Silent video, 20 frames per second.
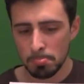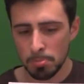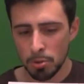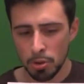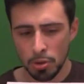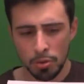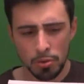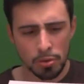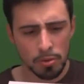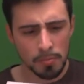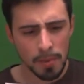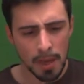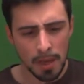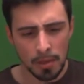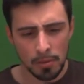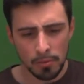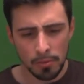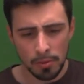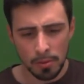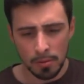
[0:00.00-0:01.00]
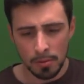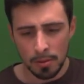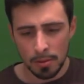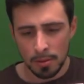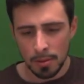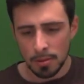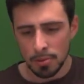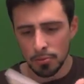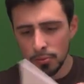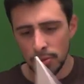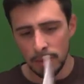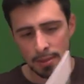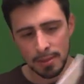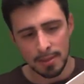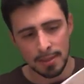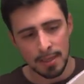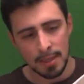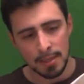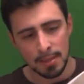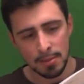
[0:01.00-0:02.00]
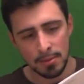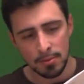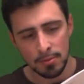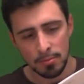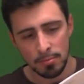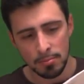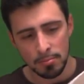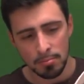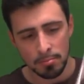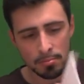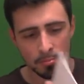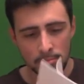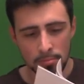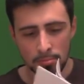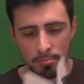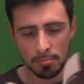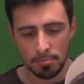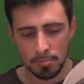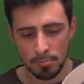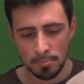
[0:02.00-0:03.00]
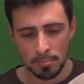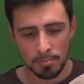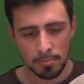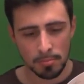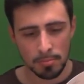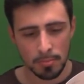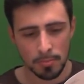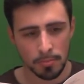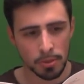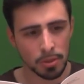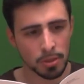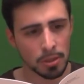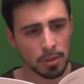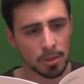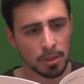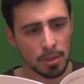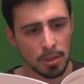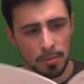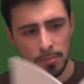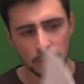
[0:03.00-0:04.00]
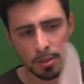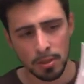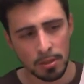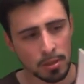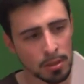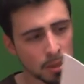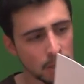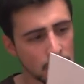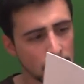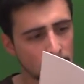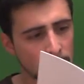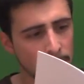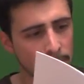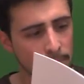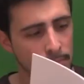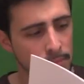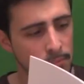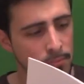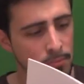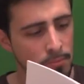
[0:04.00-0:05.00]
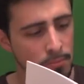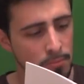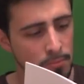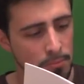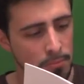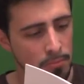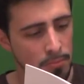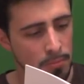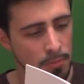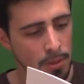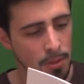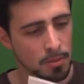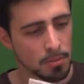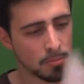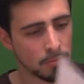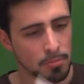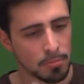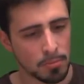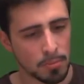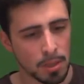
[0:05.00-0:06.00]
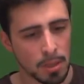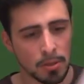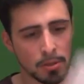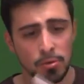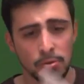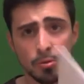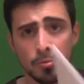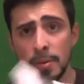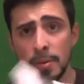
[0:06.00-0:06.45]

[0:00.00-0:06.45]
user manual. It doesn't really say so. I'm gonna I'm gonna yeah yeah, user